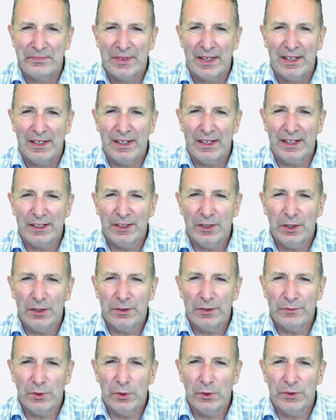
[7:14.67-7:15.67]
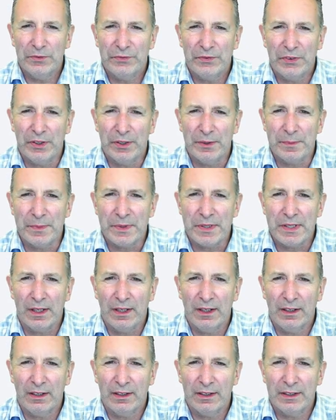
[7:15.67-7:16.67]
Like a lot of law firms,
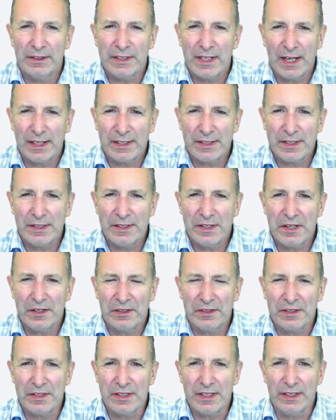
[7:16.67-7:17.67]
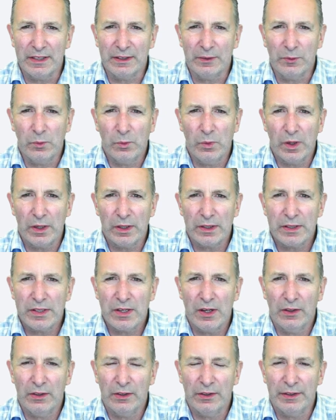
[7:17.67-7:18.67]
our tax consultancy works
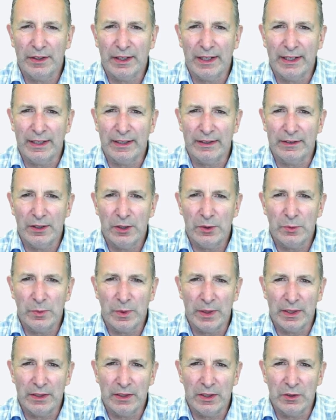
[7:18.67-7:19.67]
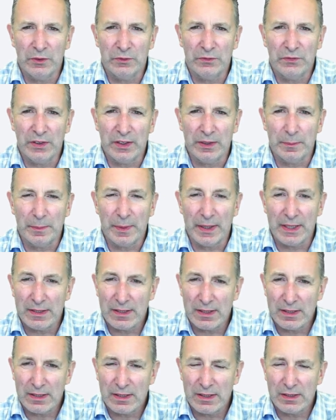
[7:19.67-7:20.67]
on a no-win, no-fee
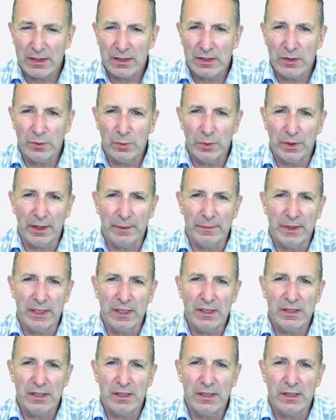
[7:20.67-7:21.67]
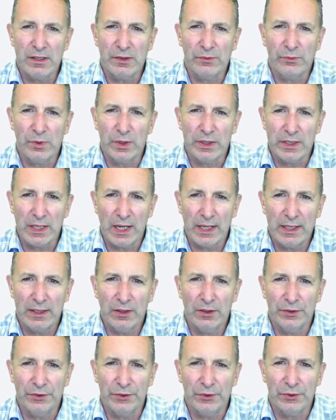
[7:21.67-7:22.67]
basis. So what that means is if we take
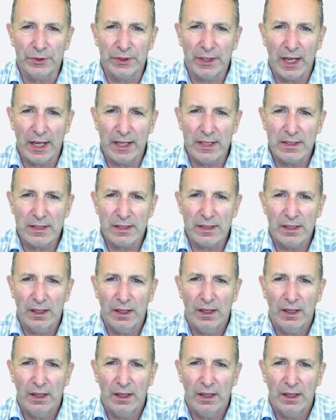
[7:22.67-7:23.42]
on your case,